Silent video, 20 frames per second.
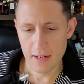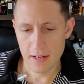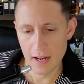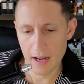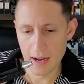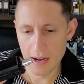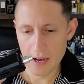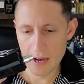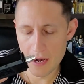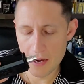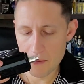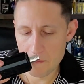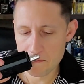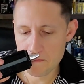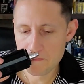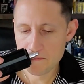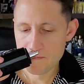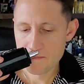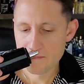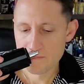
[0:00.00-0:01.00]

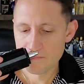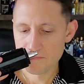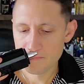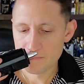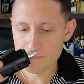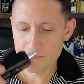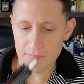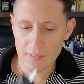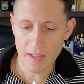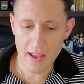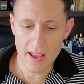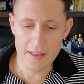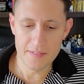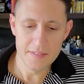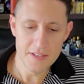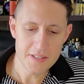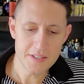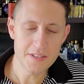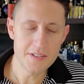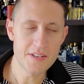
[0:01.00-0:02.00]
Um, and
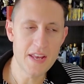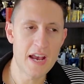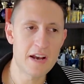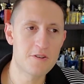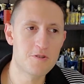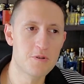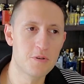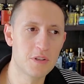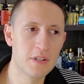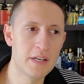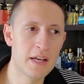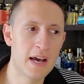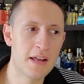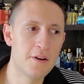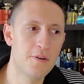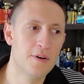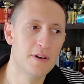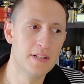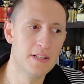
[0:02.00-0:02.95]
this is actually, I know a